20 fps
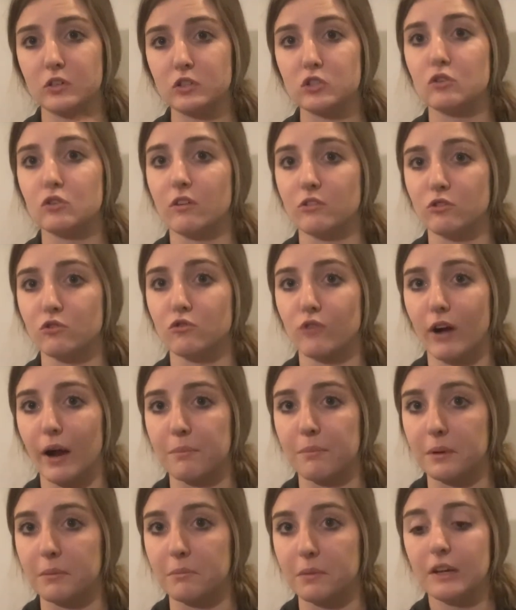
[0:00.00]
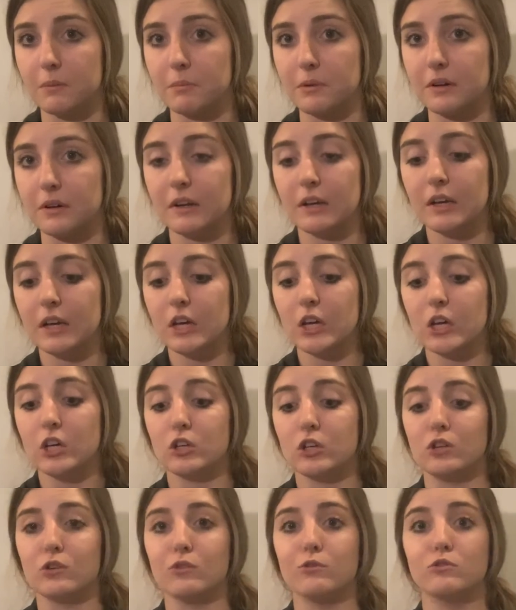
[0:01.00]
so I'll do wrapping paper.
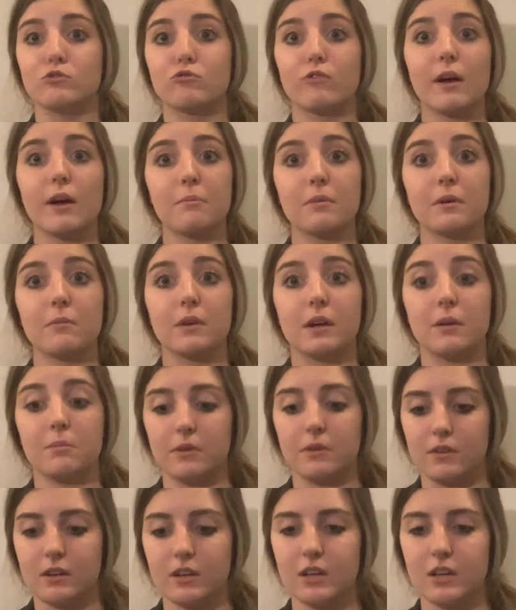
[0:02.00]
You use wrapping paper.